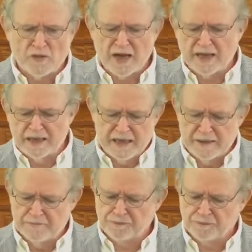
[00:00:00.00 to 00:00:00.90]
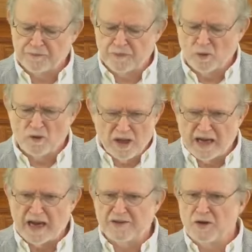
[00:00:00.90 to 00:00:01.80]
then,
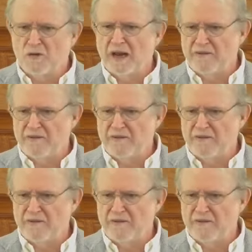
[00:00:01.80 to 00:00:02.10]
well, I don't